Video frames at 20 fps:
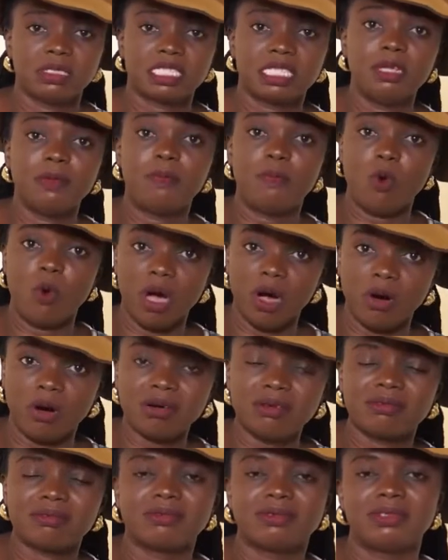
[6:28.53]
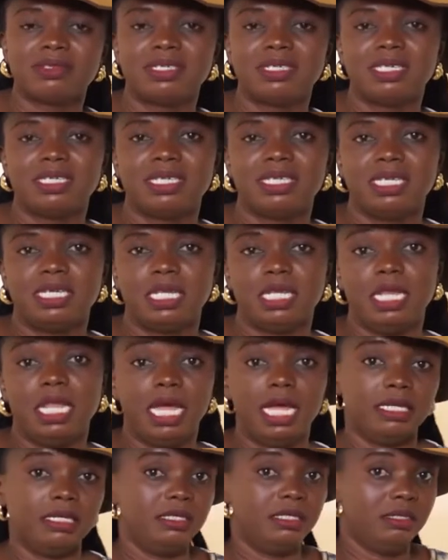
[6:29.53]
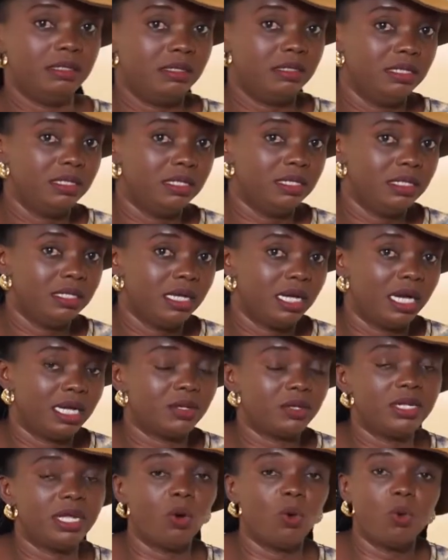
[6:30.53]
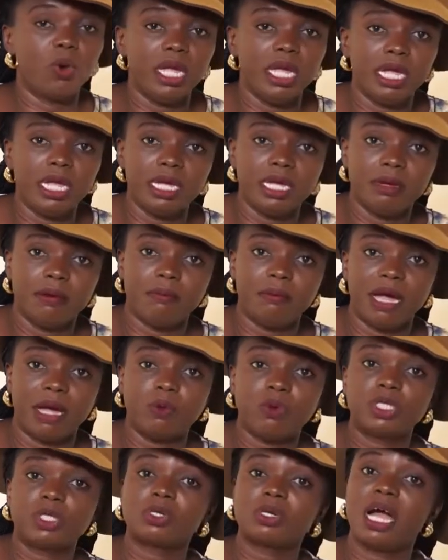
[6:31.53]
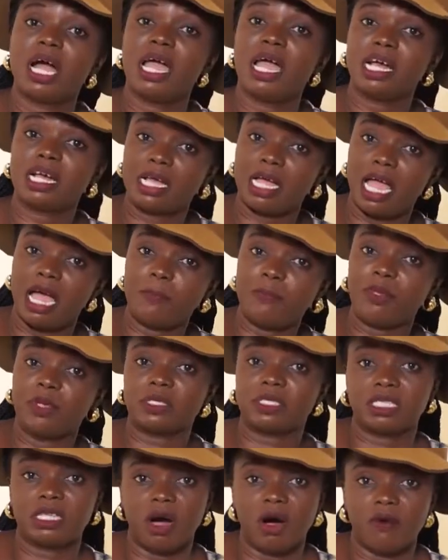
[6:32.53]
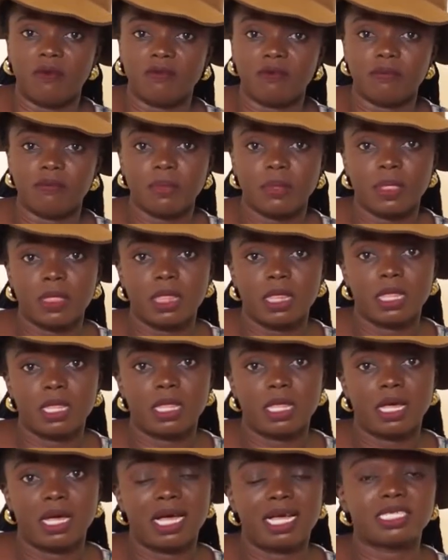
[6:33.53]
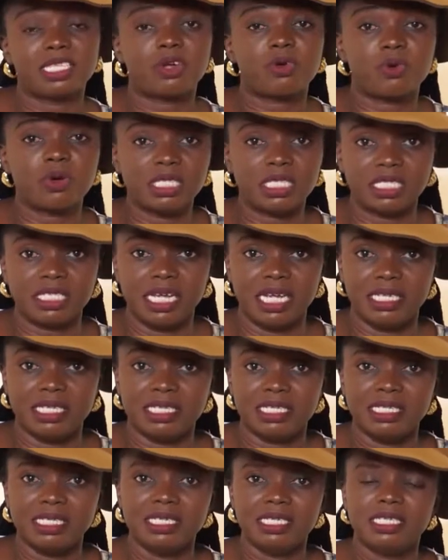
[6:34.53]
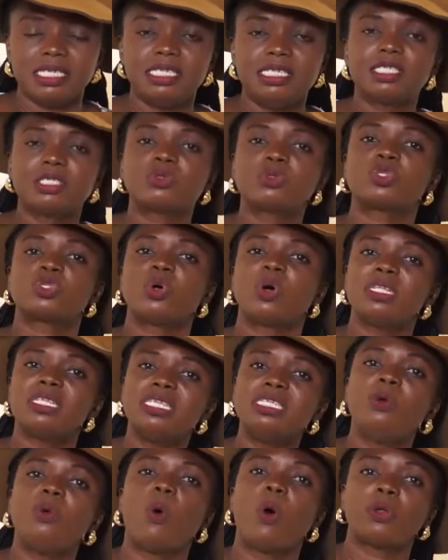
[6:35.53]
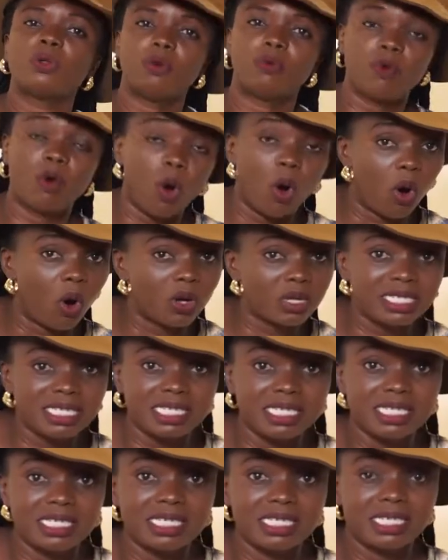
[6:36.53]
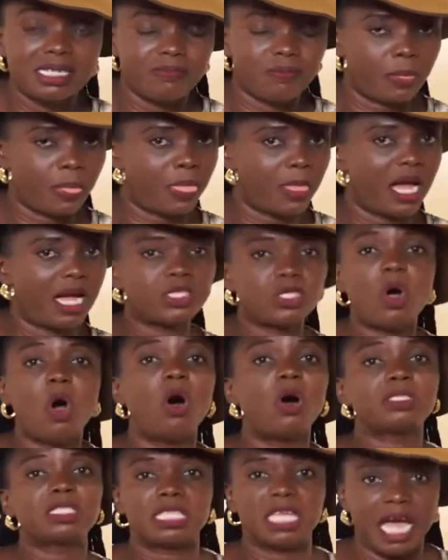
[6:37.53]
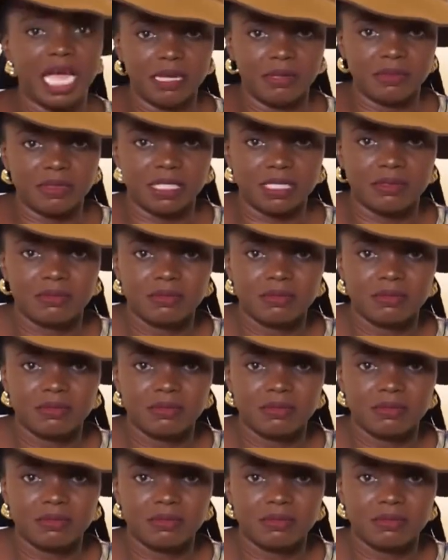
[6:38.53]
Sleep well. Then another way by which you can help yourself as a Christian is to study the Word of God at all times.